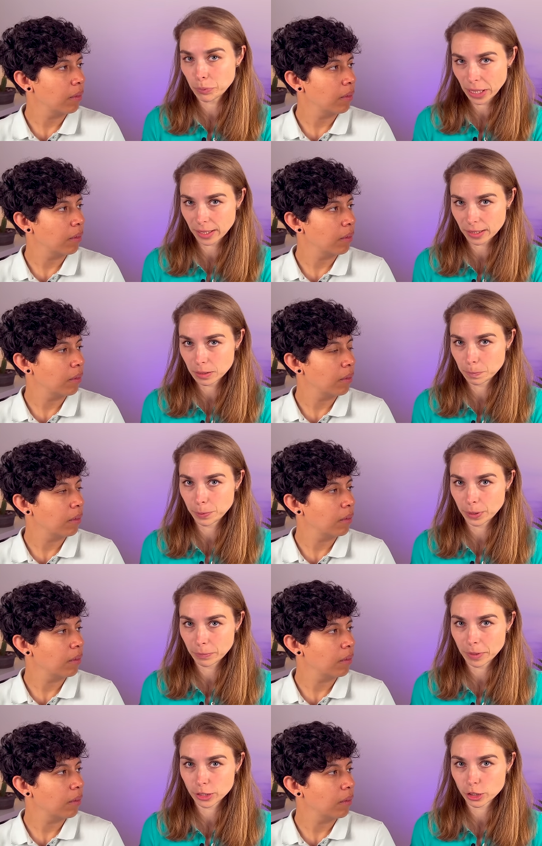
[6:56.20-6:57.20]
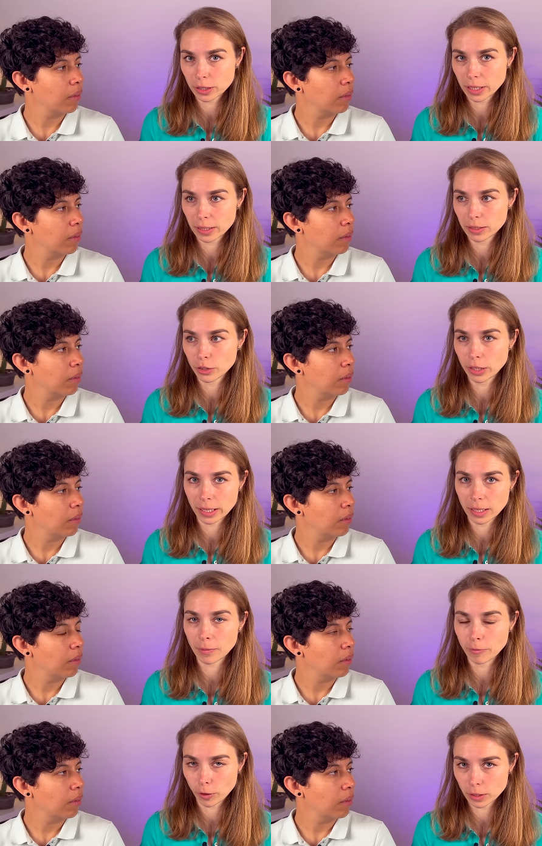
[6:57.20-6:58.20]
Speaker 1: brackets, pretty much, that your income
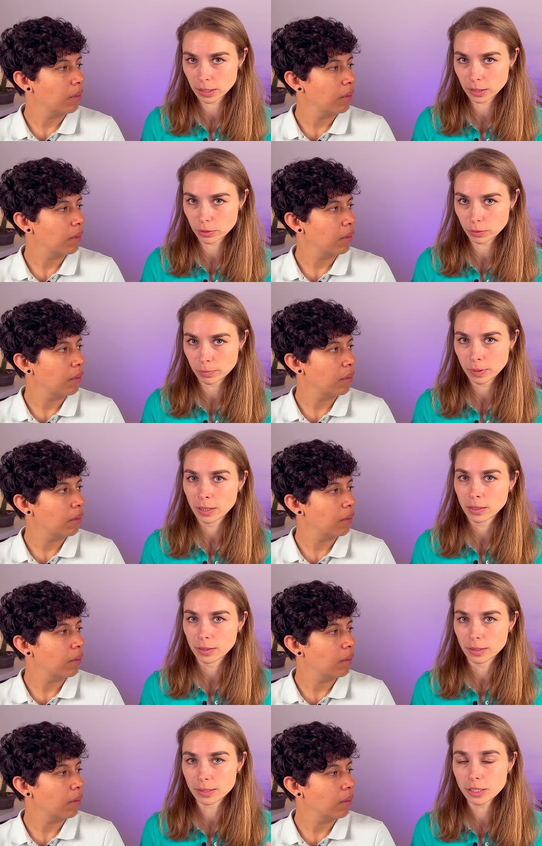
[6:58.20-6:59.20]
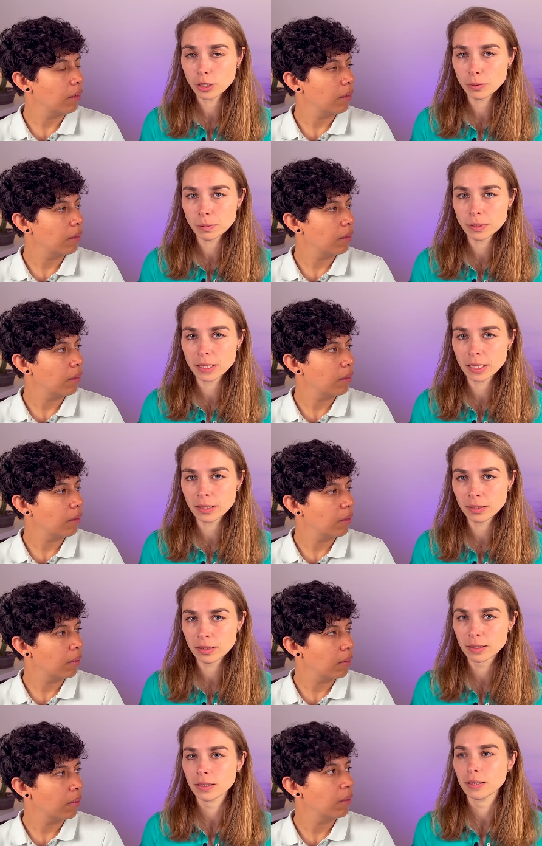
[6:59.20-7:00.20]
falls into. The 0%,